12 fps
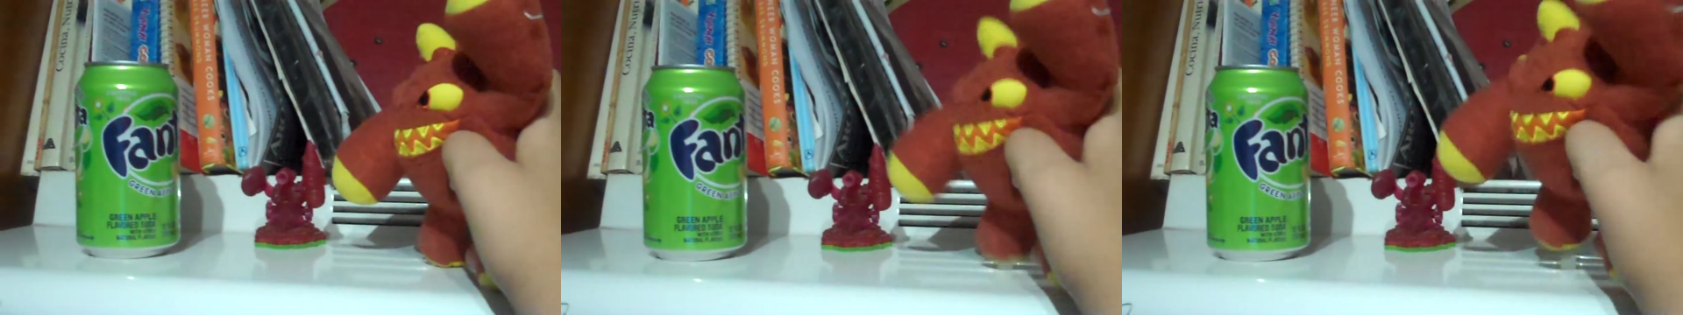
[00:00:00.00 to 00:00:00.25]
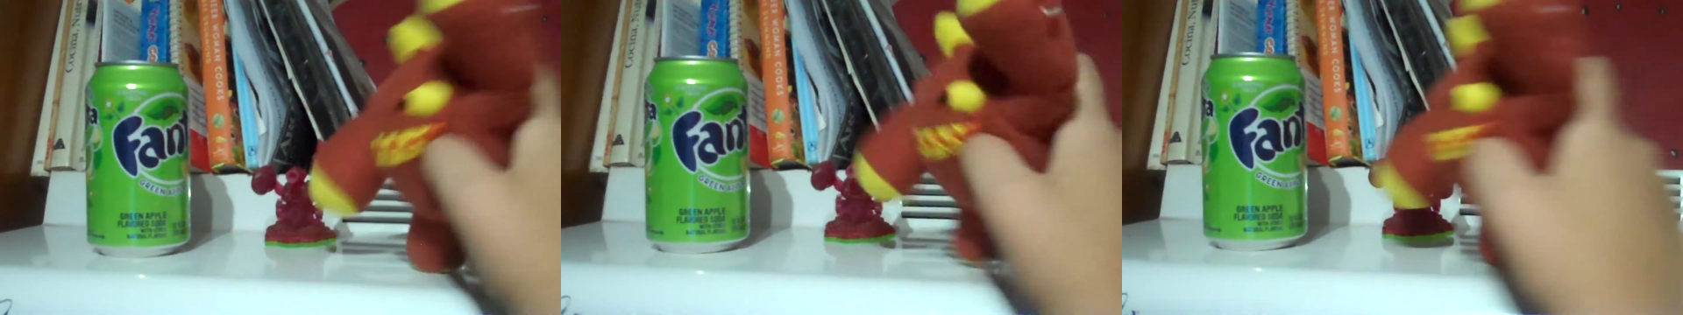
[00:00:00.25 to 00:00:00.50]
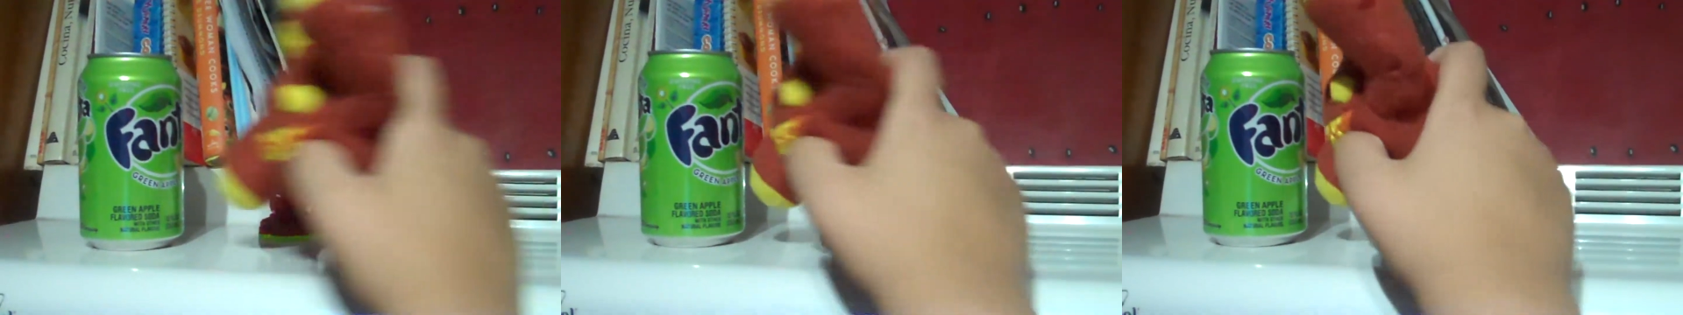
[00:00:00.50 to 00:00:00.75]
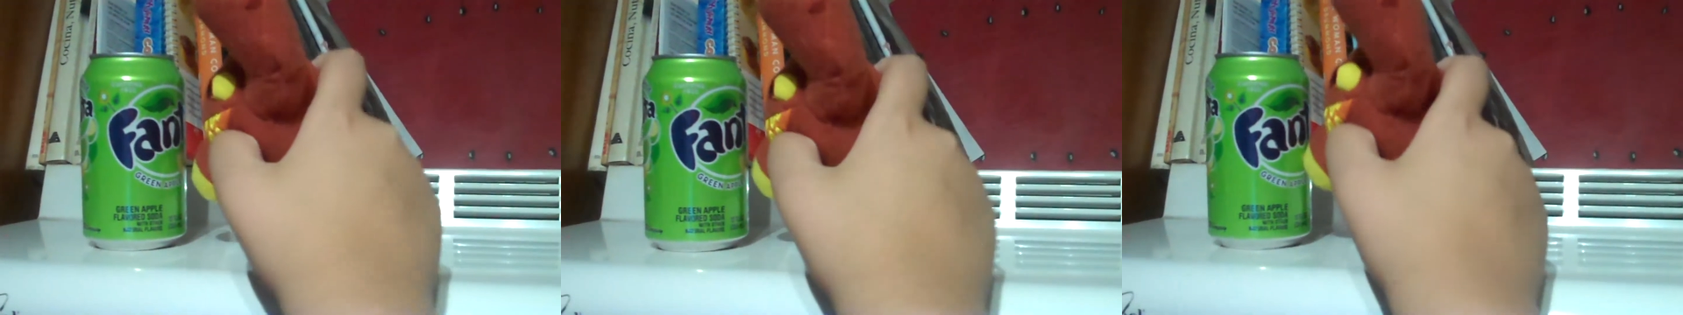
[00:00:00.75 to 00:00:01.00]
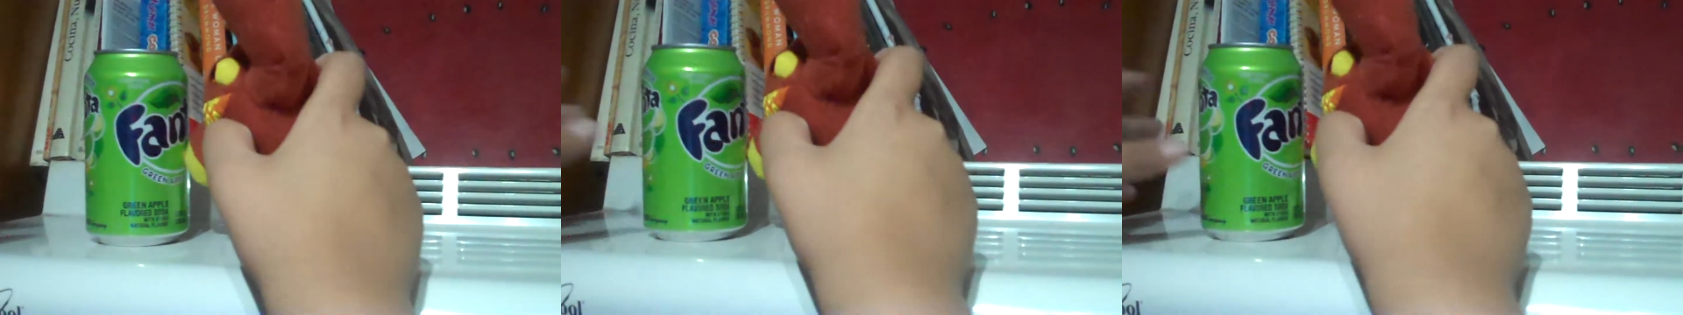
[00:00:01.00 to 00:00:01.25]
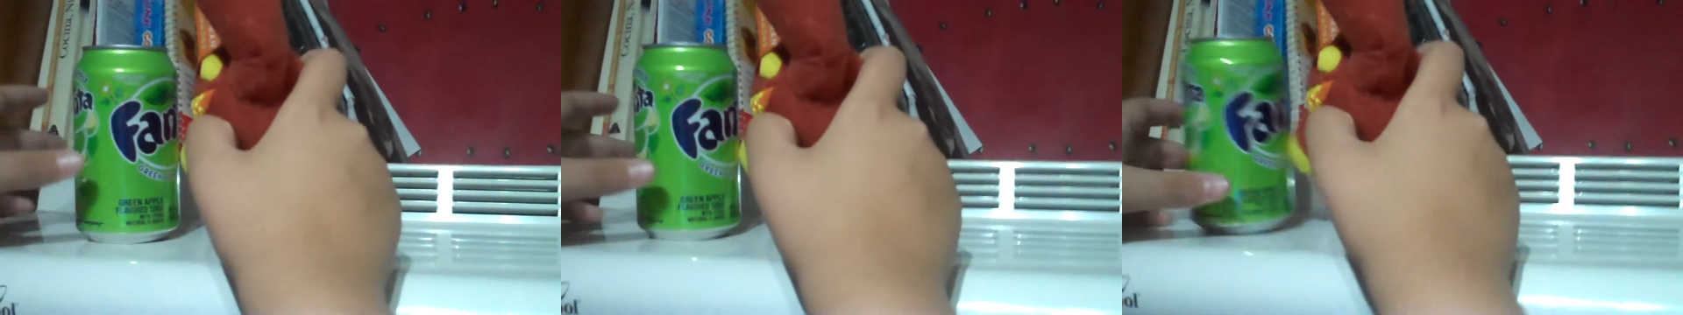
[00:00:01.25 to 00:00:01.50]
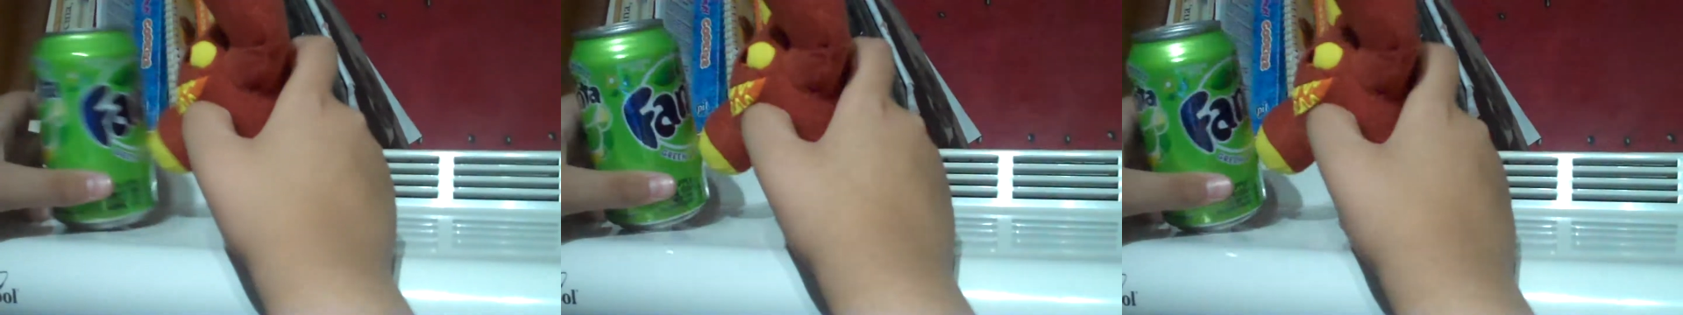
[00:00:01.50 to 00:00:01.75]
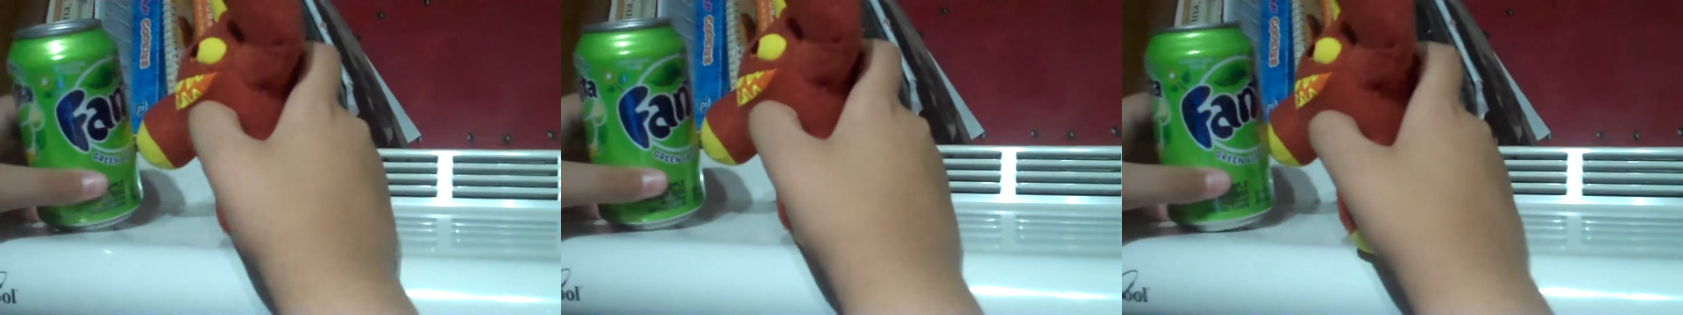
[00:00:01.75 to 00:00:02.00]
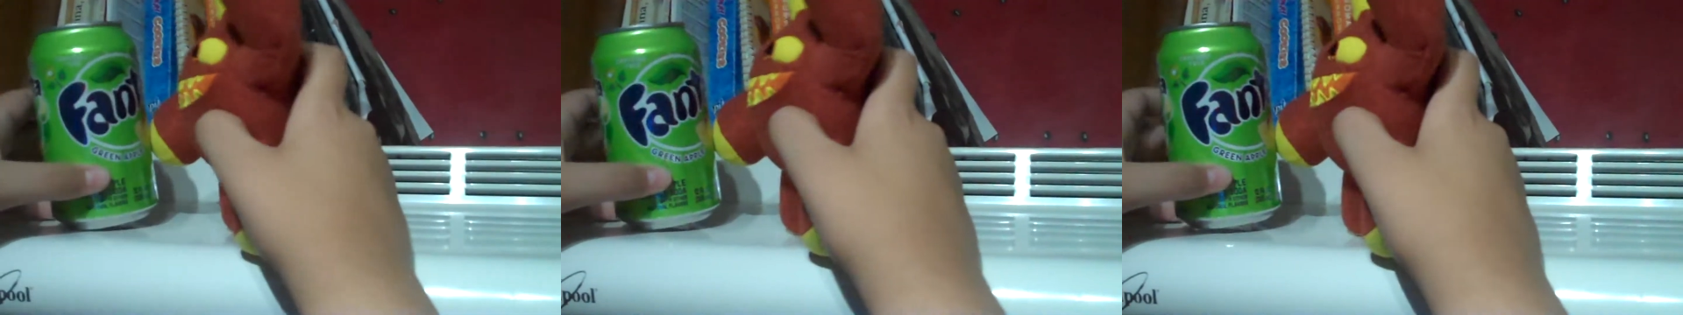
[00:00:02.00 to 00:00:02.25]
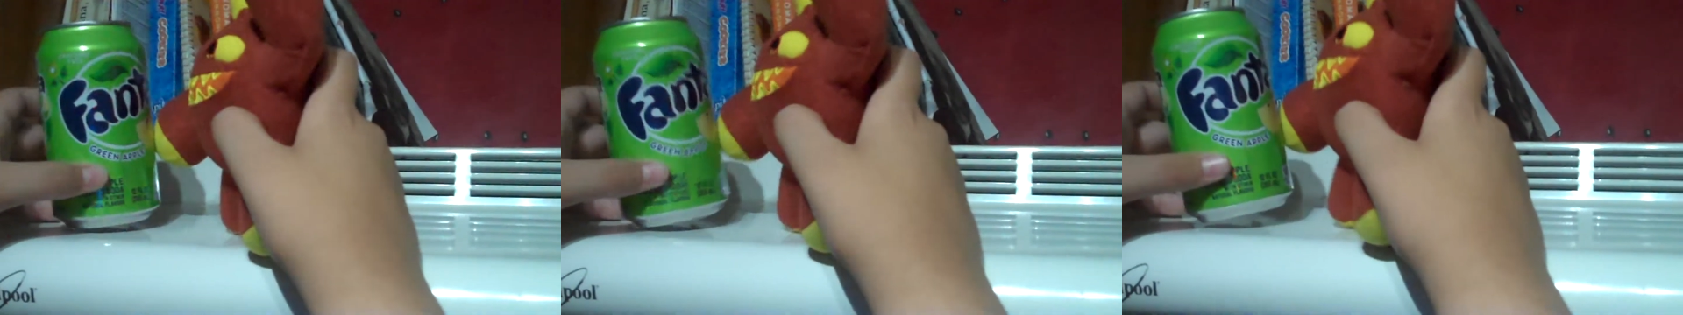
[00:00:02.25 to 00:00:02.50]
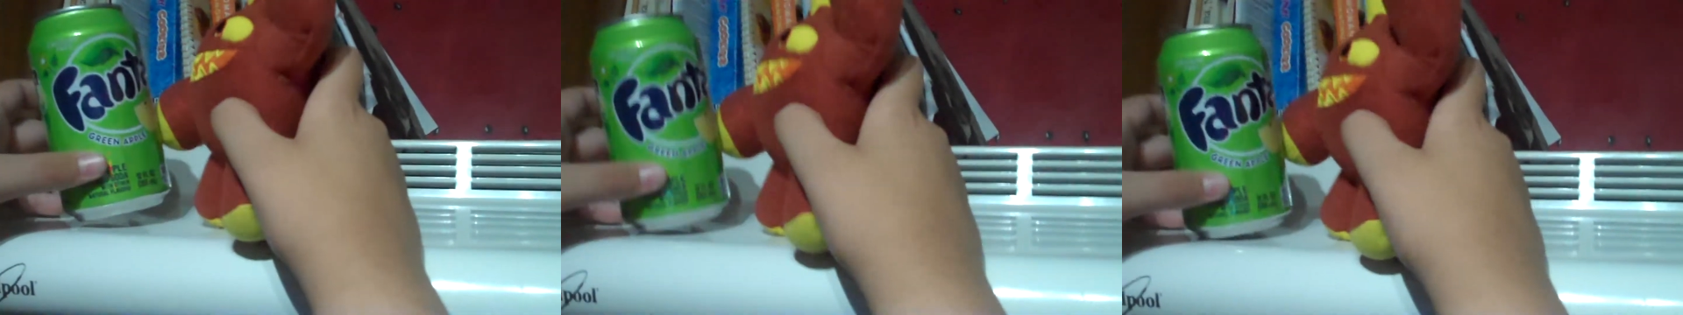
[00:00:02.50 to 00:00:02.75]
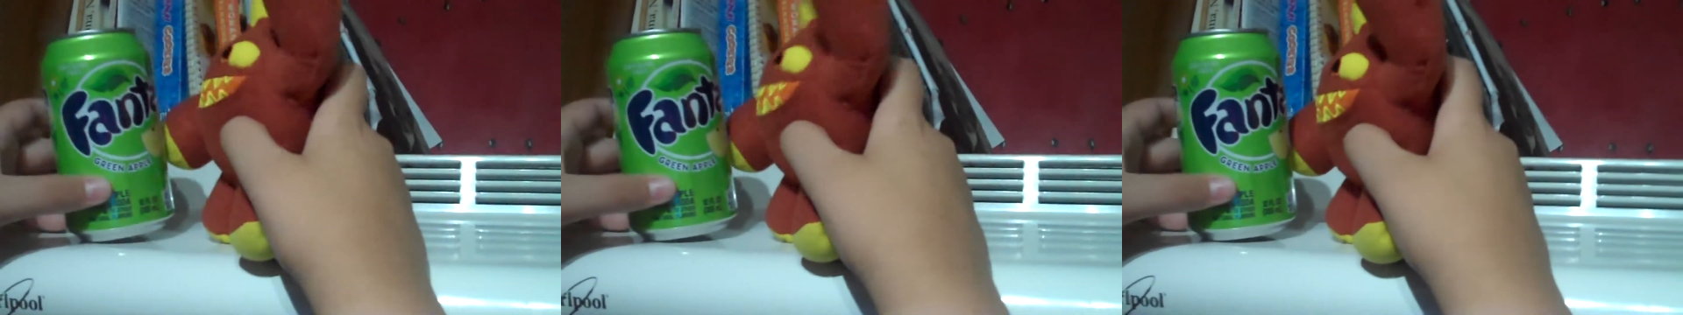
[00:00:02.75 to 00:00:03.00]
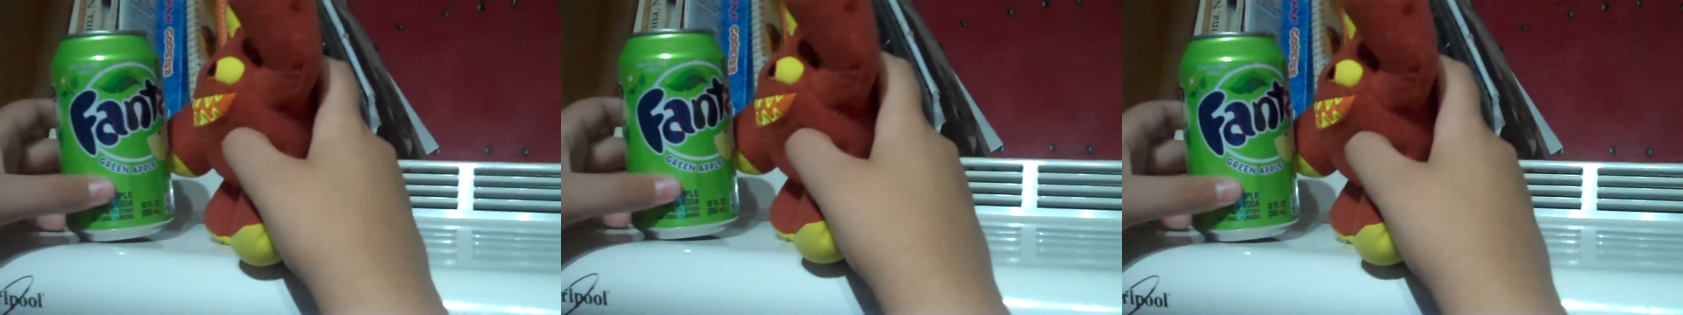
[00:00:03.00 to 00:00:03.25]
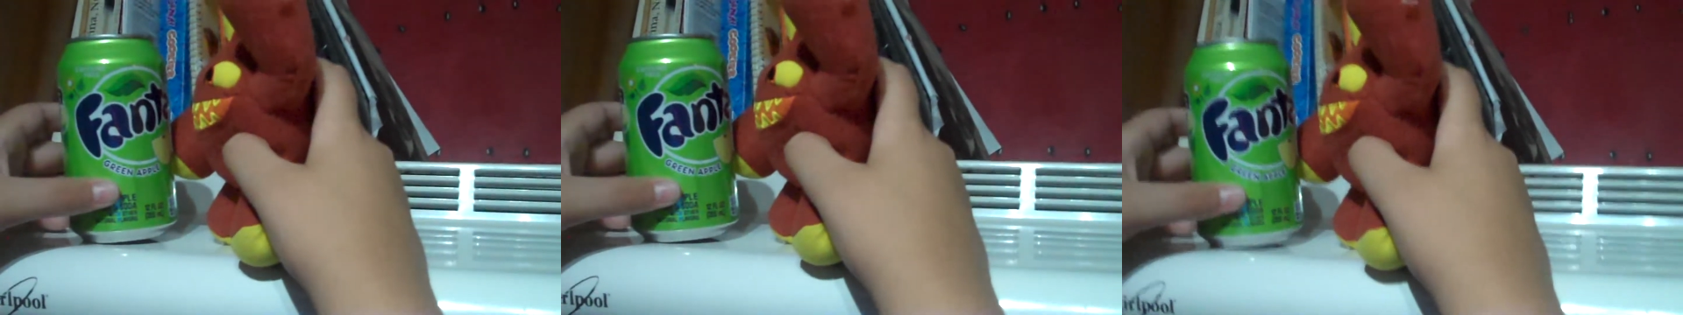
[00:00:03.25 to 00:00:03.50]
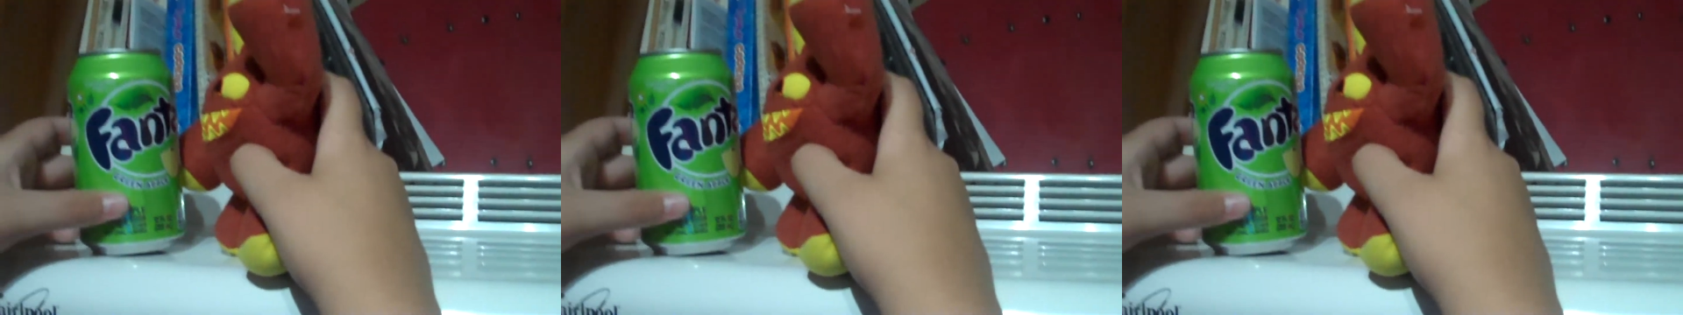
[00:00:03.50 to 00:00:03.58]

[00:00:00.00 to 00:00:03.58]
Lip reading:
Nobody's mouth can be seen.